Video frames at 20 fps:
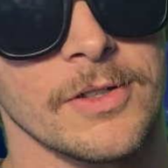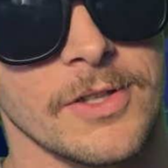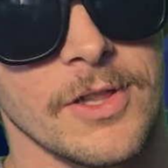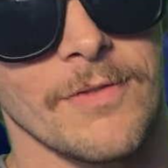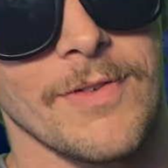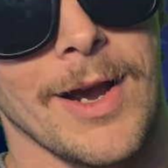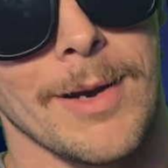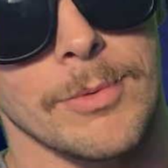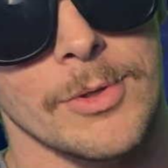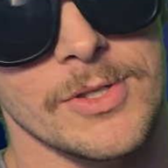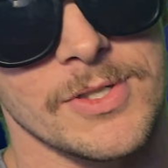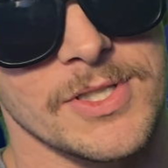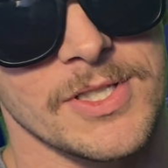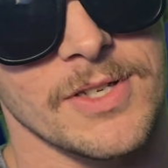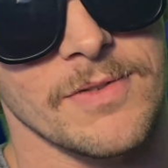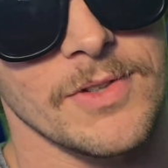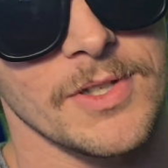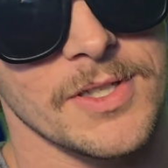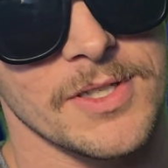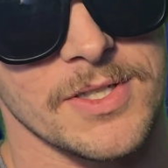to the
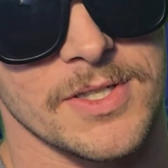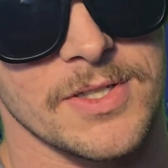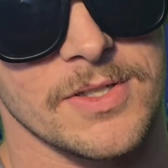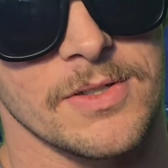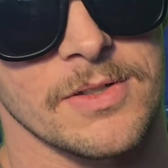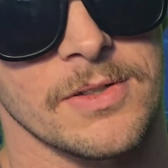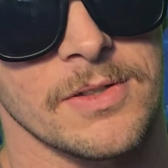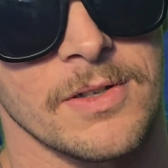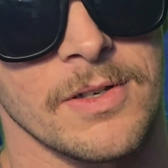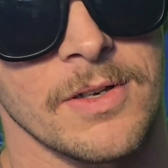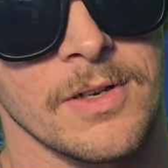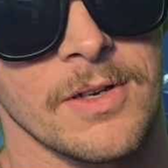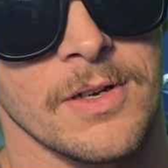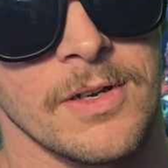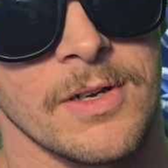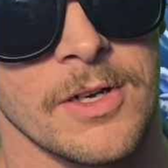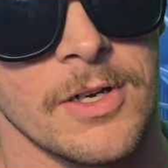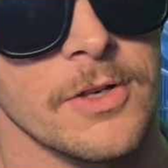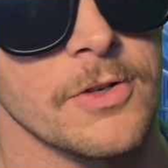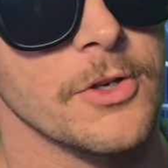vibrancy of this.
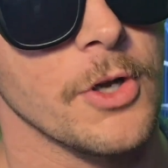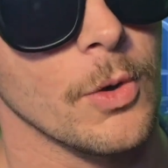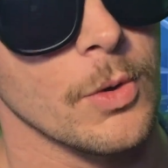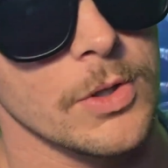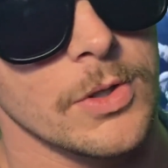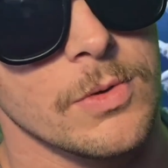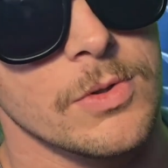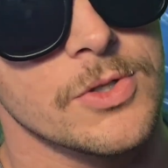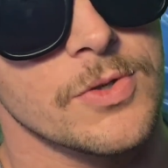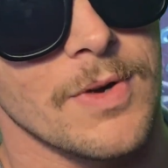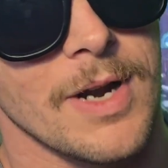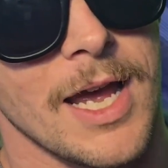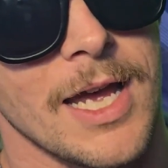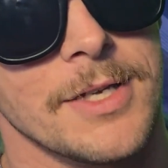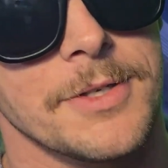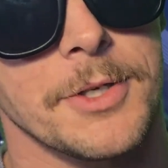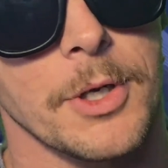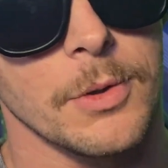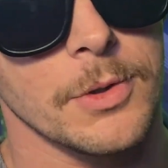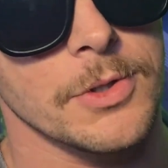Don't use
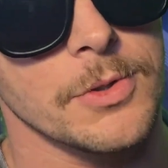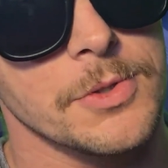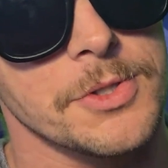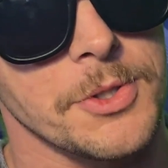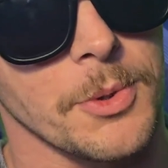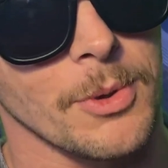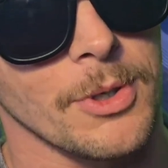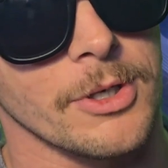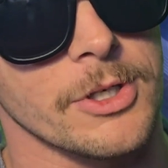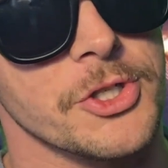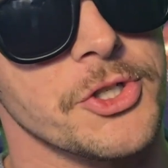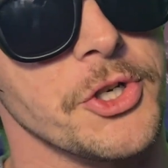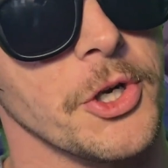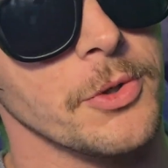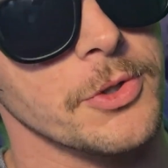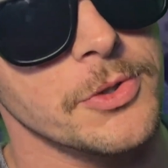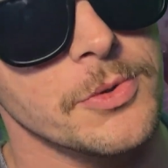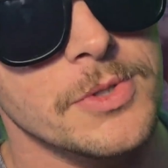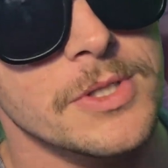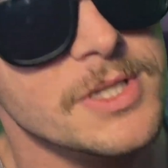red, don't use orange,
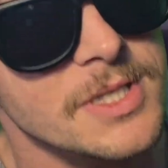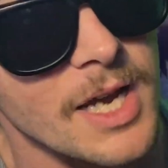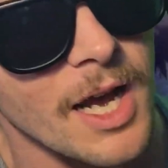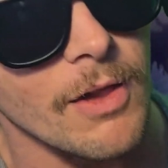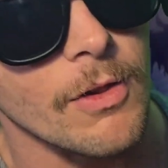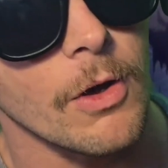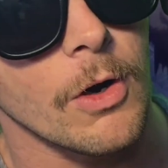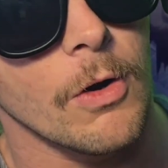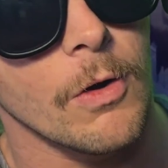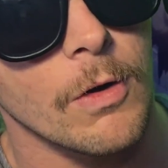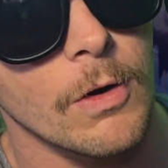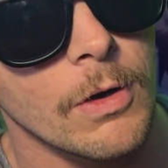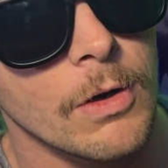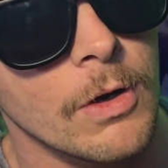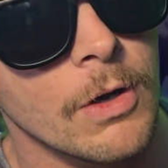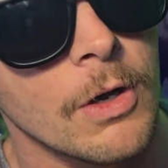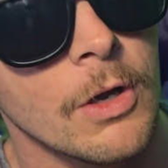don't use yellow.